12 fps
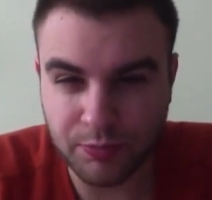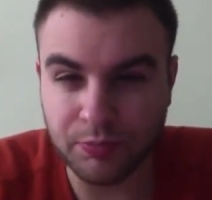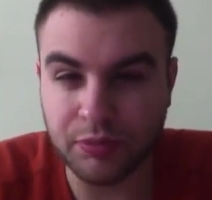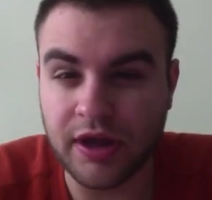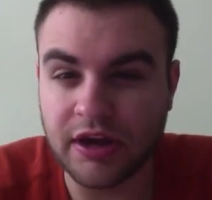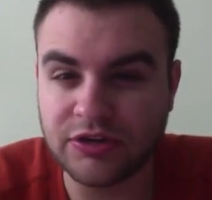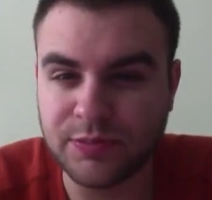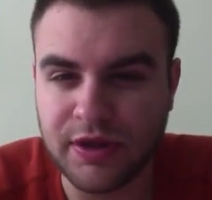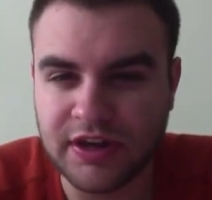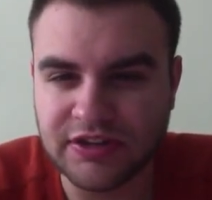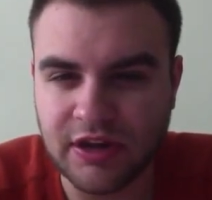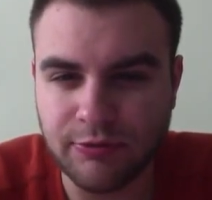Players
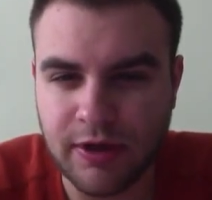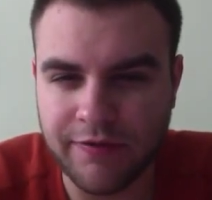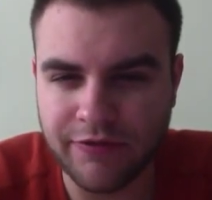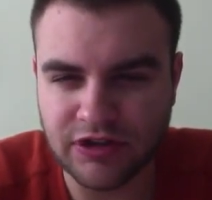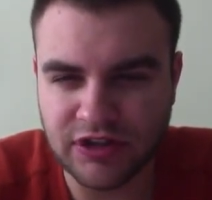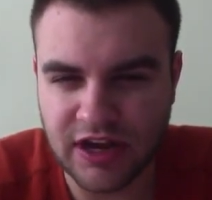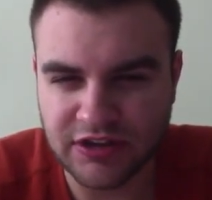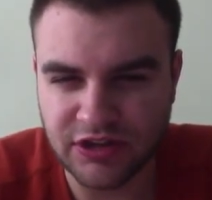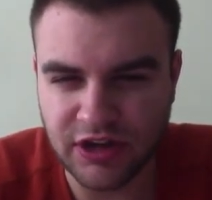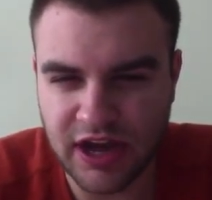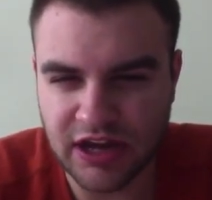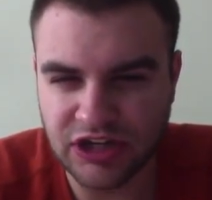placed on waivers
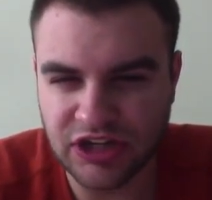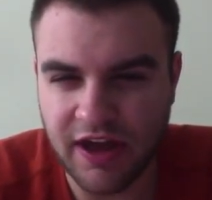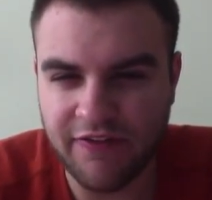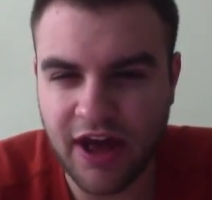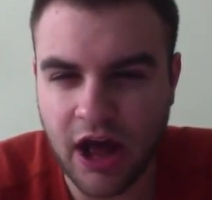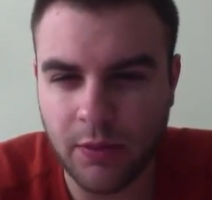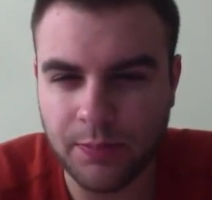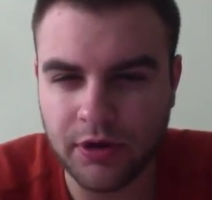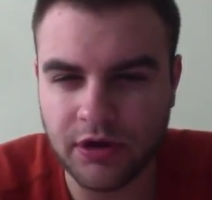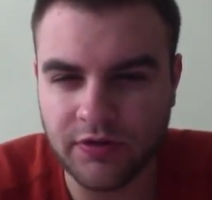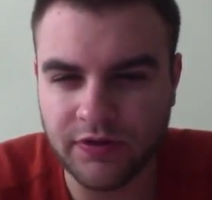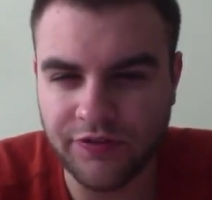yesterday: Jeff
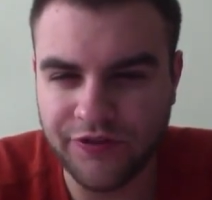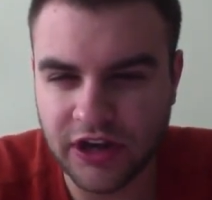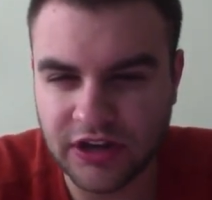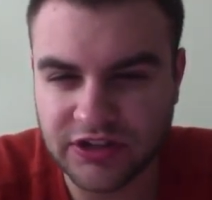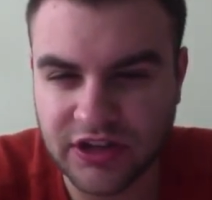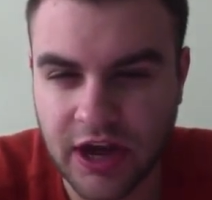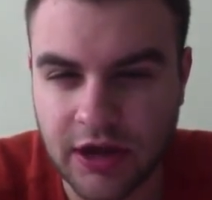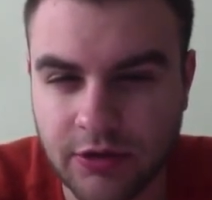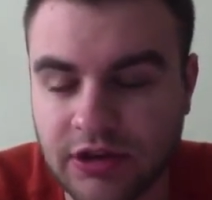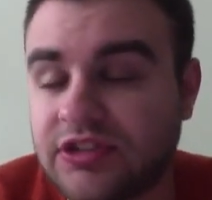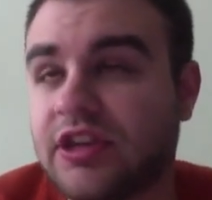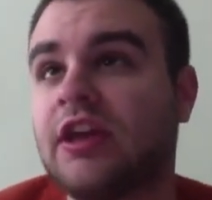Halpern of the Phoenix
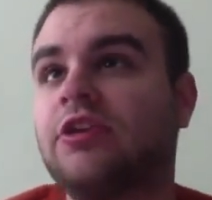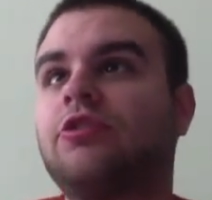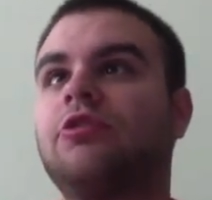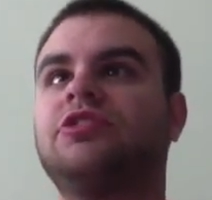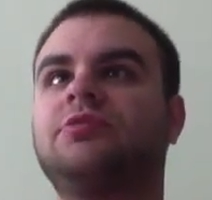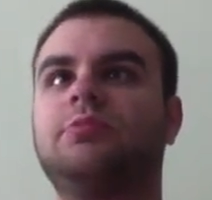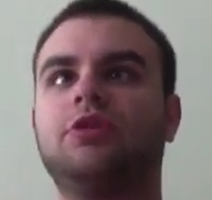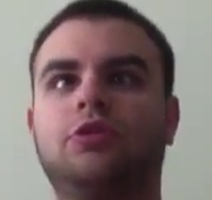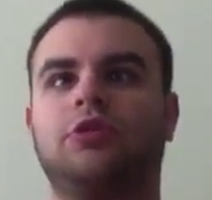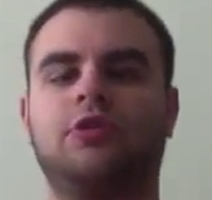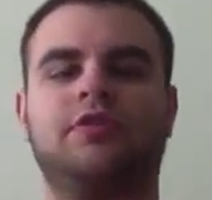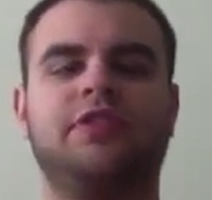Coyotes and Chris
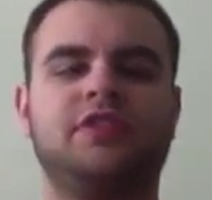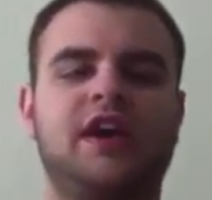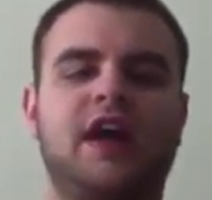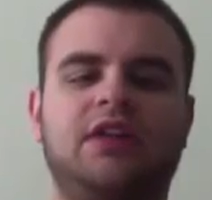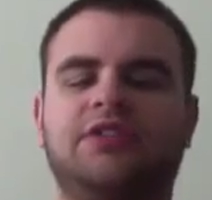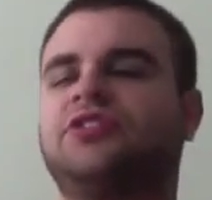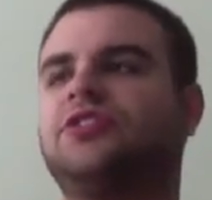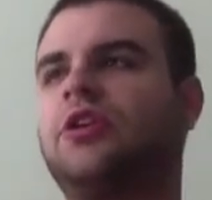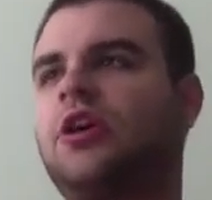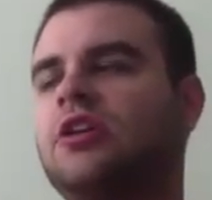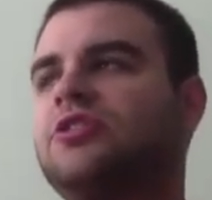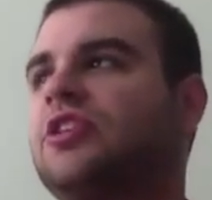Mueller of the Dallas
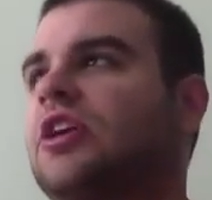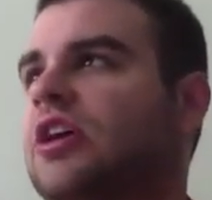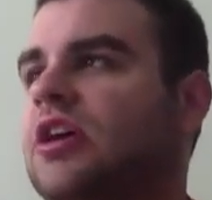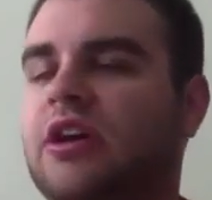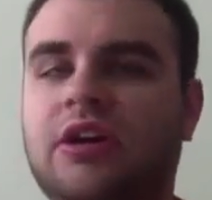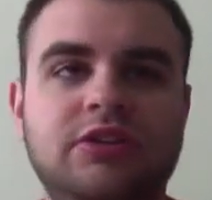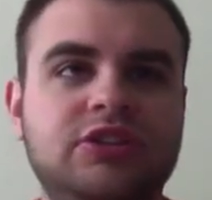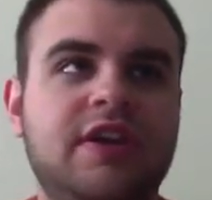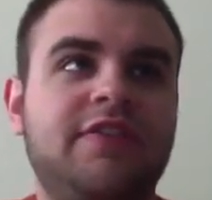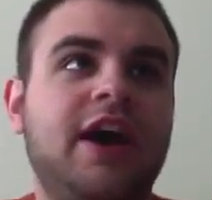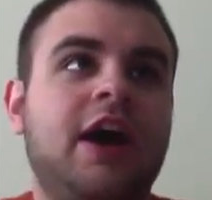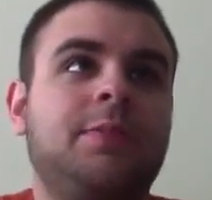Stars.
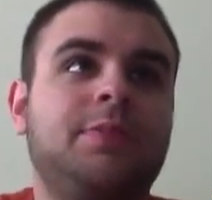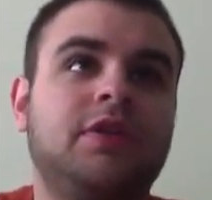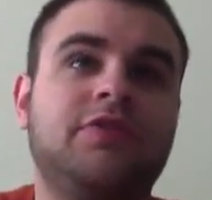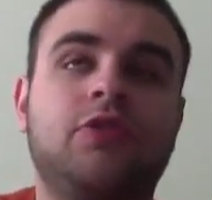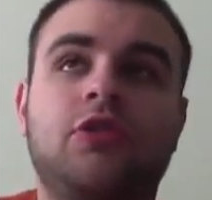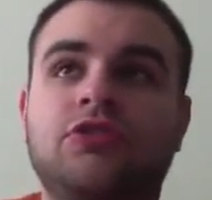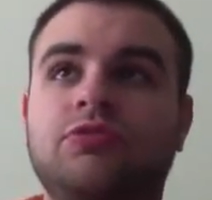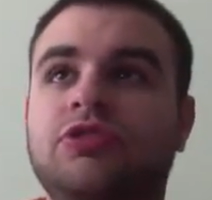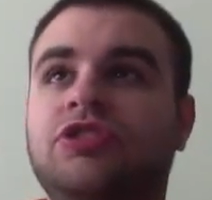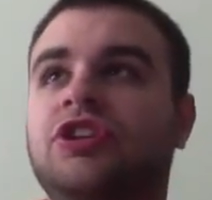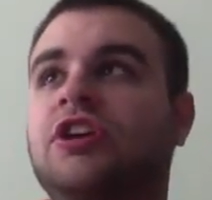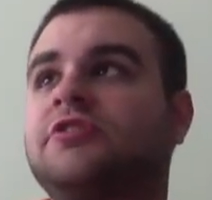Jeff Halpern, of course,
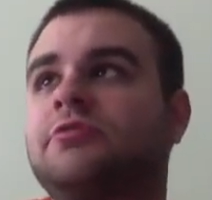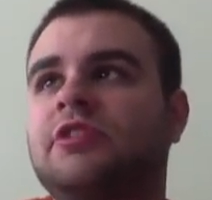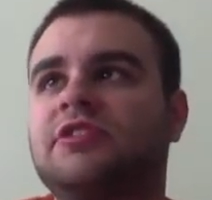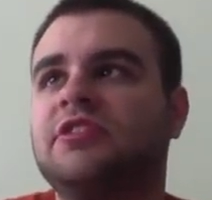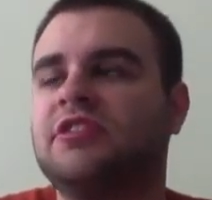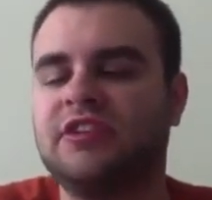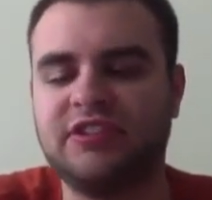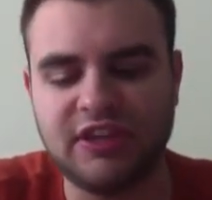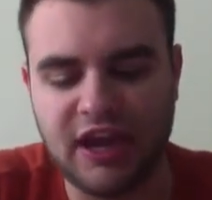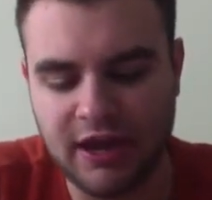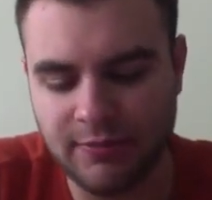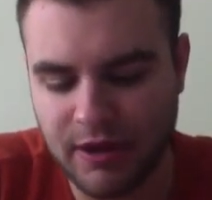was just recently
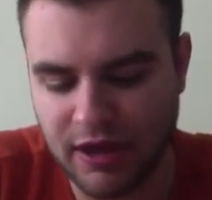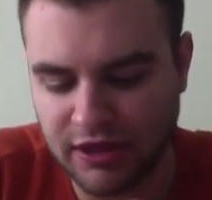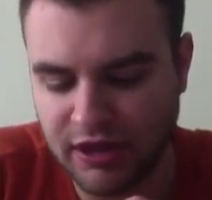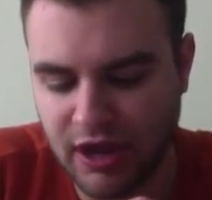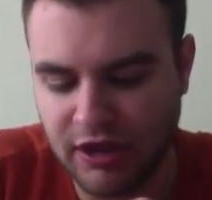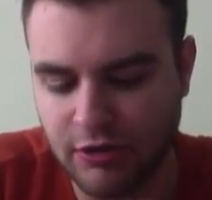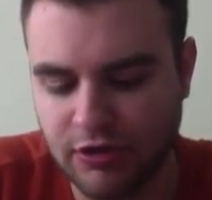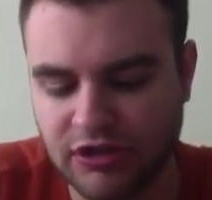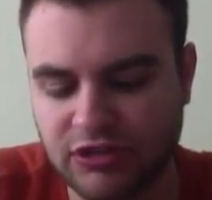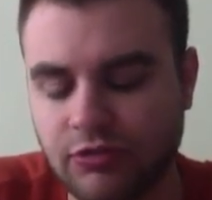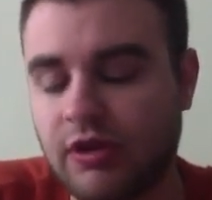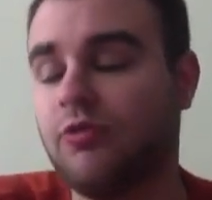signed by the
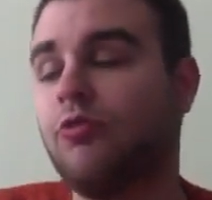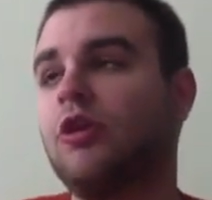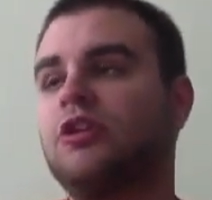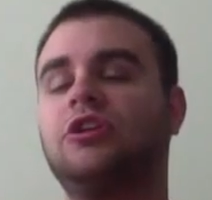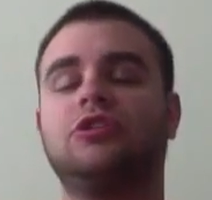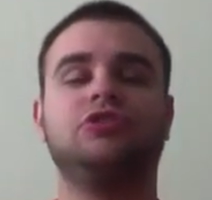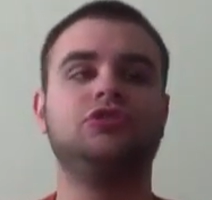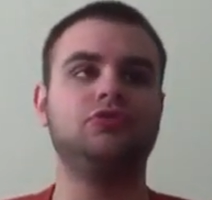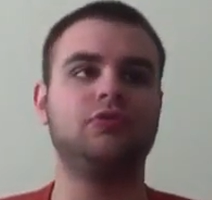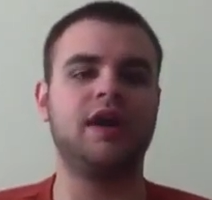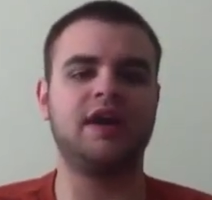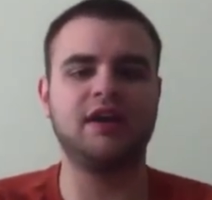Coyotes to a 1-year,
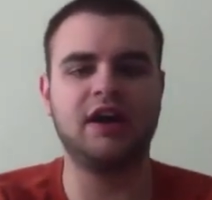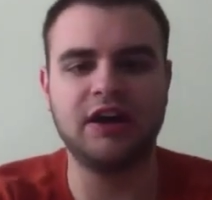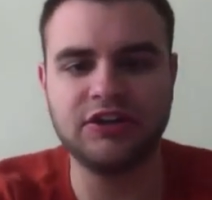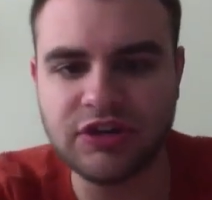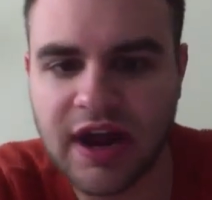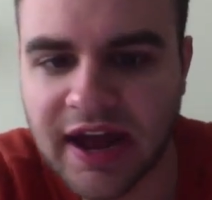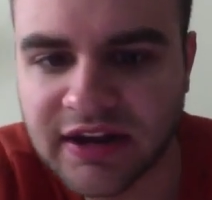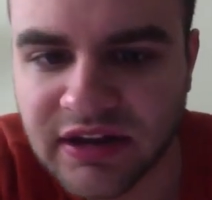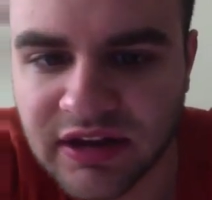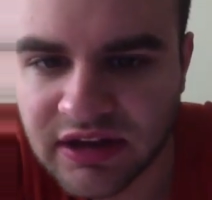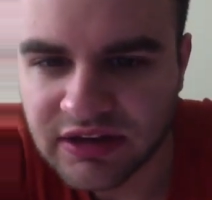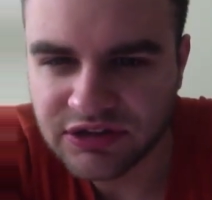2-way contract,
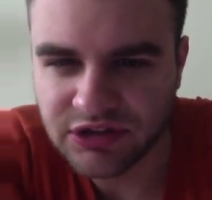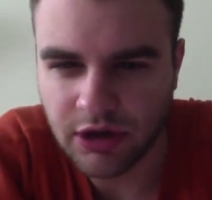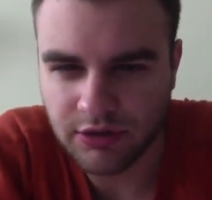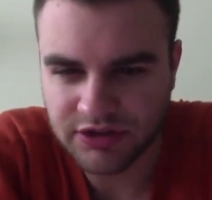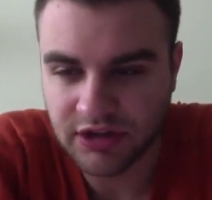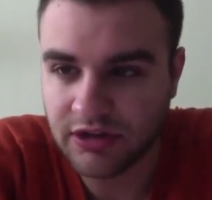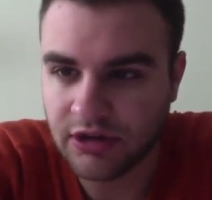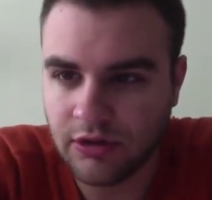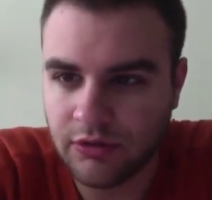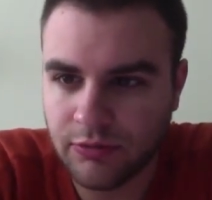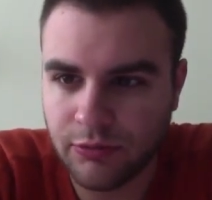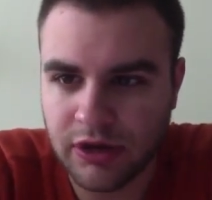so it's a
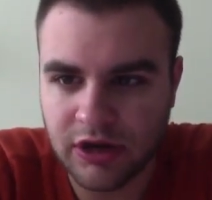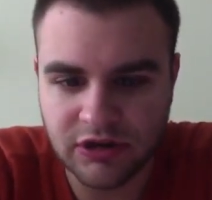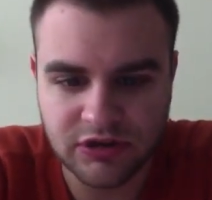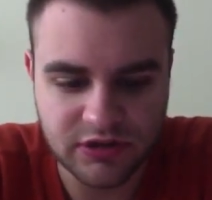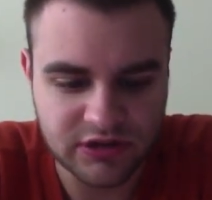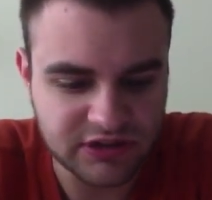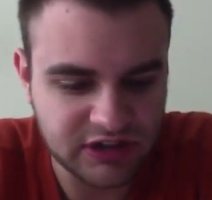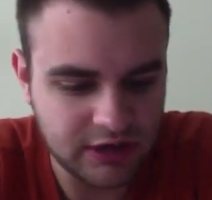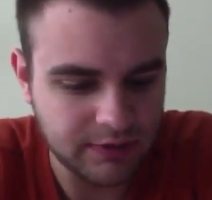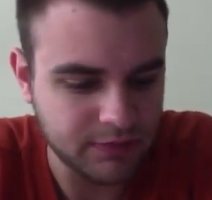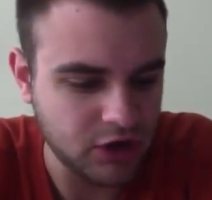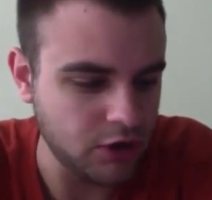little weird to see
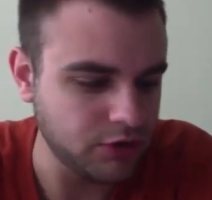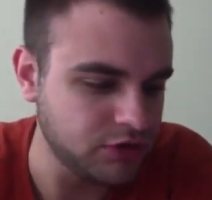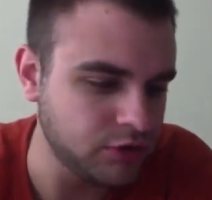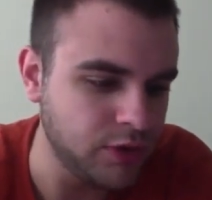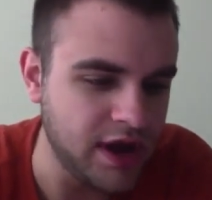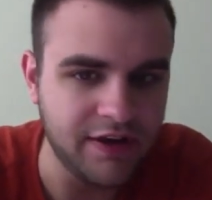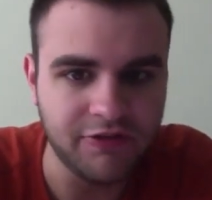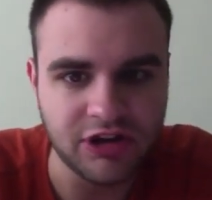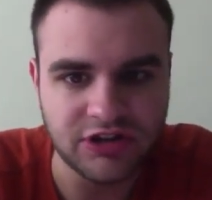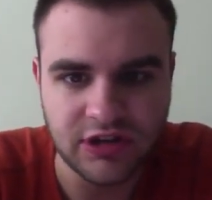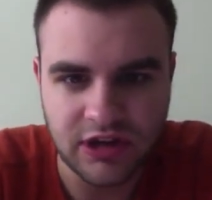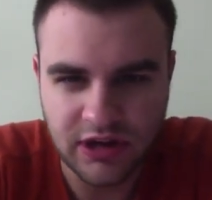him go to
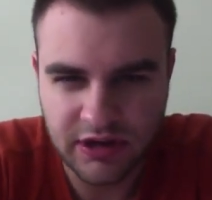waivers.